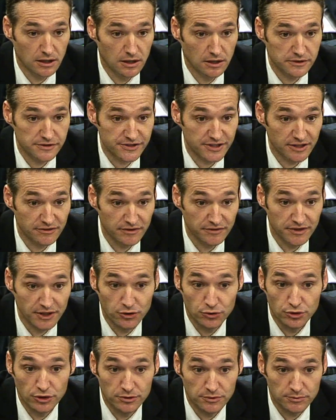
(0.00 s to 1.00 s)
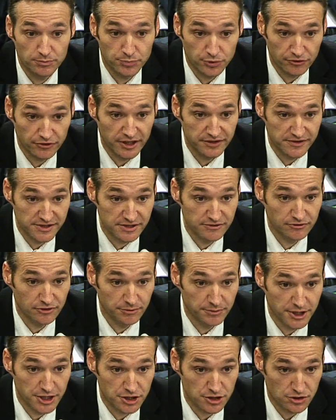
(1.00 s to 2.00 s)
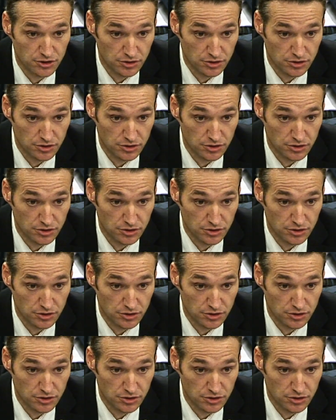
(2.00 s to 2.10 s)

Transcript: said that they couldn't provide this information.